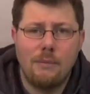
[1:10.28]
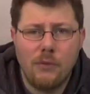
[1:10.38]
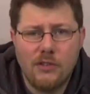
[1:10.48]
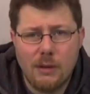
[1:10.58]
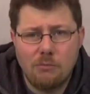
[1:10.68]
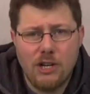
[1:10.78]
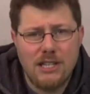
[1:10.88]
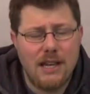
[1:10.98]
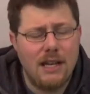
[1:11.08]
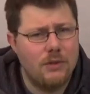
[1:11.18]
Some
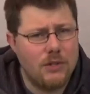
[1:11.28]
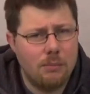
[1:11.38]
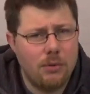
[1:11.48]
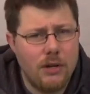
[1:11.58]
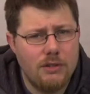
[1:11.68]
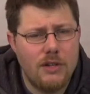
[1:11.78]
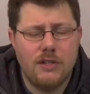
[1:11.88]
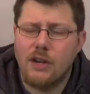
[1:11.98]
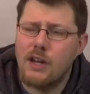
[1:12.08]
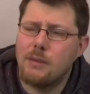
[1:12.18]
retail, some
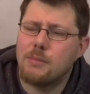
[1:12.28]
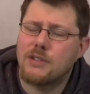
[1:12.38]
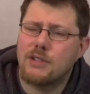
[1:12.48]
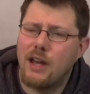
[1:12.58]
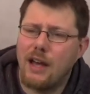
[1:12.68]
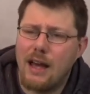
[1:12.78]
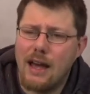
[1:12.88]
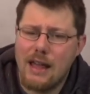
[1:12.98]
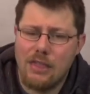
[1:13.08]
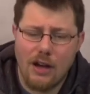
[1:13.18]
prototypes
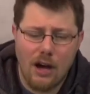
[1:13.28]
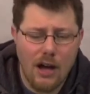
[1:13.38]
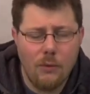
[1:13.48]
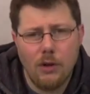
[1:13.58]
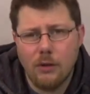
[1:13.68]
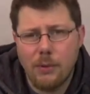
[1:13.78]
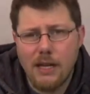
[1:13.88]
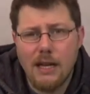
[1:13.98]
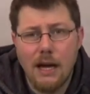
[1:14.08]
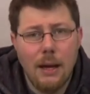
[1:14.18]
that I will
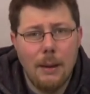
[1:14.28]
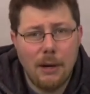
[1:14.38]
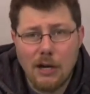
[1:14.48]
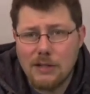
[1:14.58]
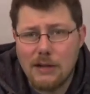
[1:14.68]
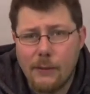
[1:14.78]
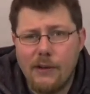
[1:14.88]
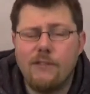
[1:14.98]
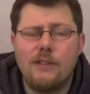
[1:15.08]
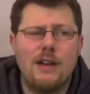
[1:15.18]
be parting
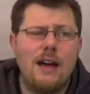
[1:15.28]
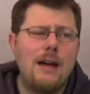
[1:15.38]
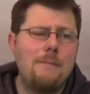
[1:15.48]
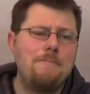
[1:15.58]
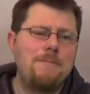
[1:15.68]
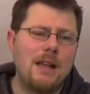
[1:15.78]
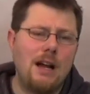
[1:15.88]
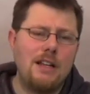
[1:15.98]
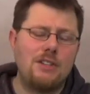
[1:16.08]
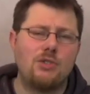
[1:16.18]
with. I
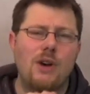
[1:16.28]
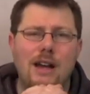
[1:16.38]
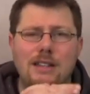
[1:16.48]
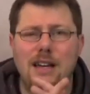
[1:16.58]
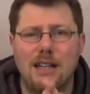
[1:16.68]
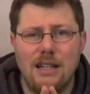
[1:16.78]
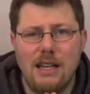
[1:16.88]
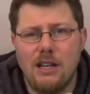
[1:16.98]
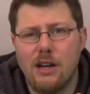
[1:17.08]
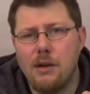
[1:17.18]
need to sort out exactly,
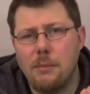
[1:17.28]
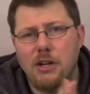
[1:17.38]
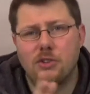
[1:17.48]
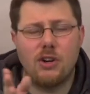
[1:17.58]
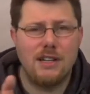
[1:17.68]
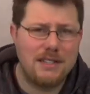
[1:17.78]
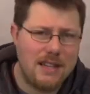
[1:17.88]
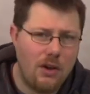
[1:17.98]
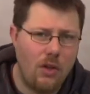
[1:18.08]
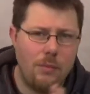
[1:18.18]
you know, am I going to try and
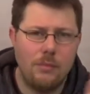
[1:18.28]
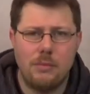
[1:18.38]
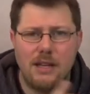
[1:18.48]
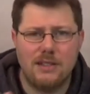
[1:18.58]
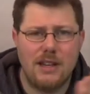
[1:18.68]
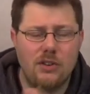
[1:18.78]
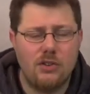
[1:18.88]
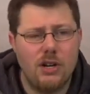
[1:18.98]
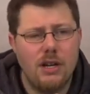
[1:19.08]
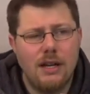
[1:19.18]
sell them,
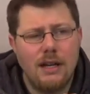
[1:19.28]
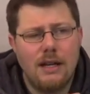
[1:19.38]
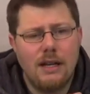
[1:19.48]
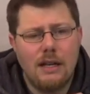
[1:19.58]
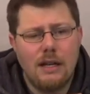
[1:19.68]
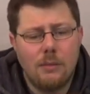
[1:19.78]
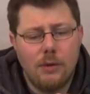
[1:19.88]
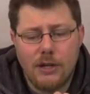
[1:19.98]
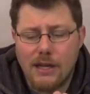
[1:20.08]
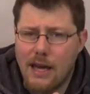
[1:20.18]
etc.
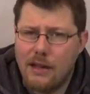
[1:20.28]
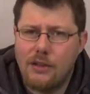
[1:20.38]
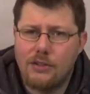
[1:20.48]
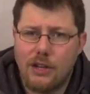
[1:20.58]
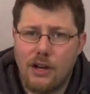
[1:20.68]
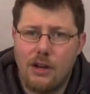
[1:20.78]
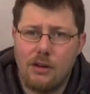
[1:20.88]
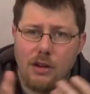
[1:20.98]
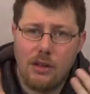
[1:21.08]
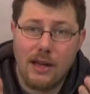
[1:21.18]
But yeah, so
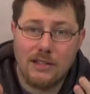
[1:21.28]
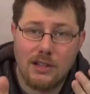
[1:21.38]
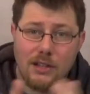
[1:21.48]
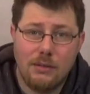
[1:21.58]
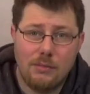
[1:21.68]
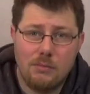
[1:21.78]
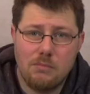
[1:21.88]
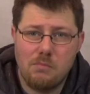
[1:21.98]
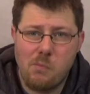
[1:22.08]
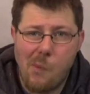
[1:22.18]
that's a
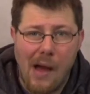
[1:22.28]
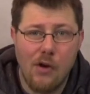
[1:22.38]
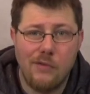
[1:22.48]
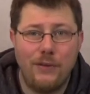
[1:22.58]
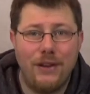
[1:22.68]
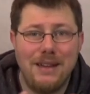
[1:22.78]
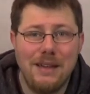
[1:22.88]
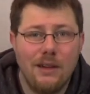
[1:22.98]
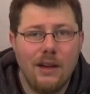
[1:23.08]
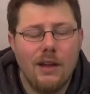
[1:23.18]
hopefully
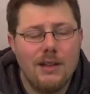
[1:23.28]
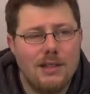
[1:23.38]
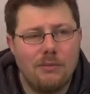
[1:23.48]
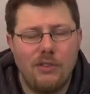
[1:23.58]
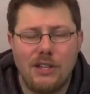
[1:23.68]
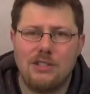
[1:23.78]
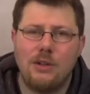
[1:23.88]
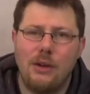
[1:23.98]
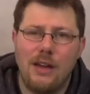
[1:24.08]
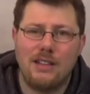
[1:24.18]
something
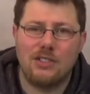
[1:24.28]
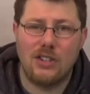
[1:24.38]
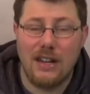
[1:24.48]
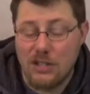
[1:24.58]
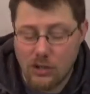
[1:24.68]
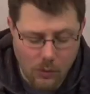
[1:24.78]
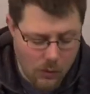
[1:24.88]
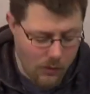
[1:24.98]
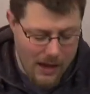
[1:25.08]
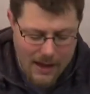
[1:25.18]
to excite you
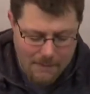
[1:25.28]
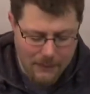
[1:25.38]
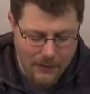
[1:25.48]
all there.